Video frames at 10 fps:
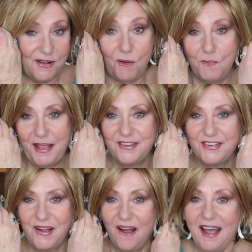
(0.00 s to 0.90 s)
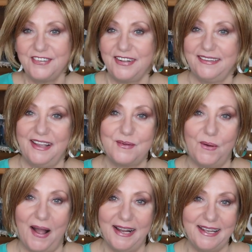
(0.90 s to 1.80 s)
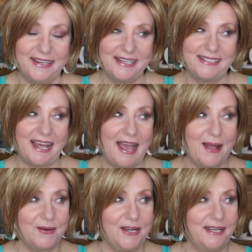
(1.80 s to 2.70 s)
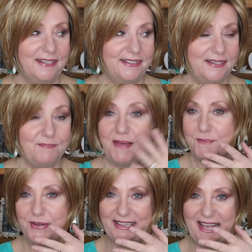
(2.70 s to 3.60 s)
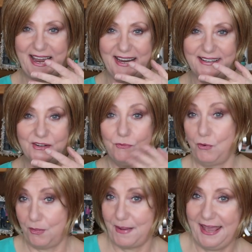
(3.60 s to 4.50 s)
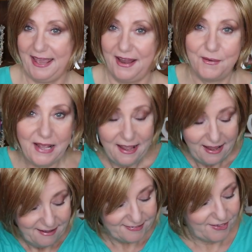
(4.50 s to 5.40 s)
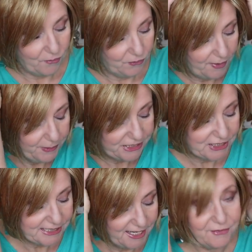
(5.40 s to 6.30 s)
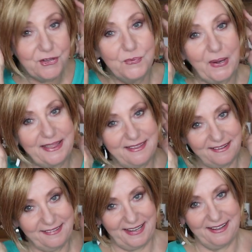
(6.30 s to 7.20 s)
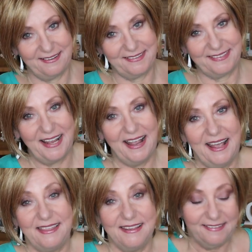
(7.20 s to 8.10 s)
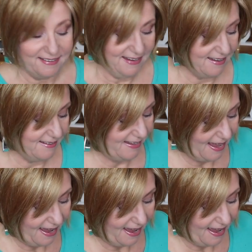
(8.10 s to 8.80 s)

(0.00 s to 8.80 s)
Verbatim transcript: oh my gosh, it's like walking down memory lane with my hair. So let me just tell you what this is. This is